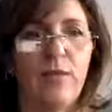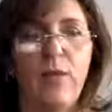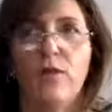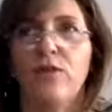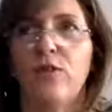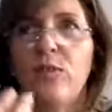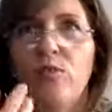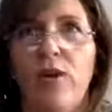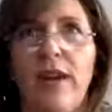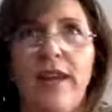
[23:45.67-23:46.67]
supposed to
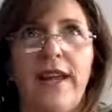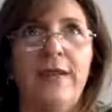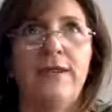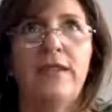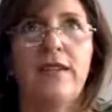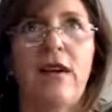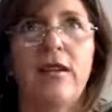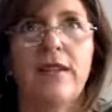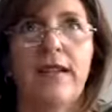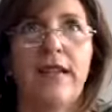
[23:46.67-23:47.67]
pray to him and
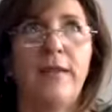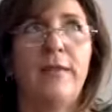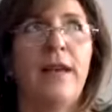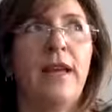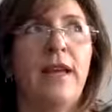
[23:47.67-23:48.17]
talk to him